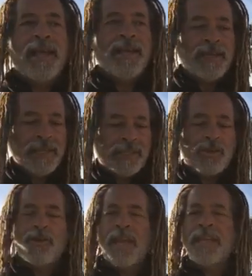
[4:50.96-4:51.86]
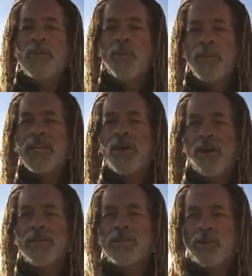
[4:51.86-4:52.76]
and it's created what we
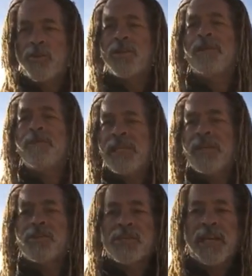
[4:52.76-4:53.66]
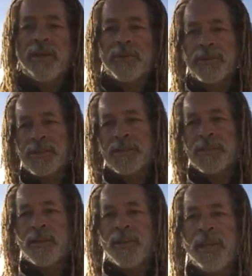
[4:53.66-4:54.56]
call the torrid meteor showers.
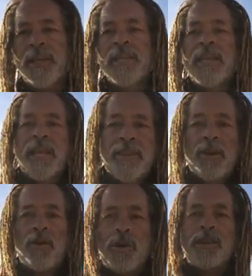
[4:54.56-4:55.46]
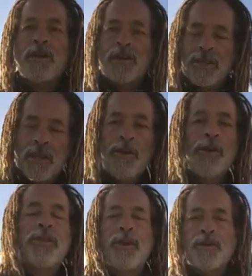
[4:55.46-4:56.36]
Okay, and the
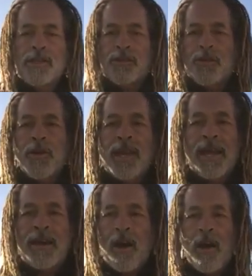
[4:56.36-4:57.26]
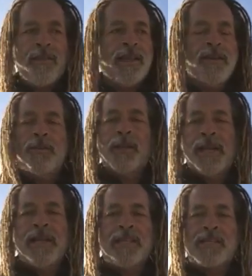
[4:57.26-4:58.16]
Earth goes through that. All the inner
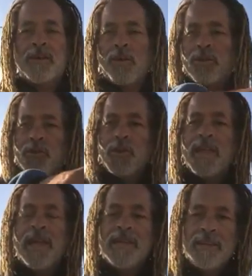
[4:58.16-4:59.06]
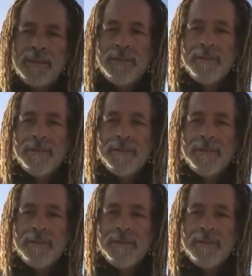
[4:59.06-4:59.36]
planets go through that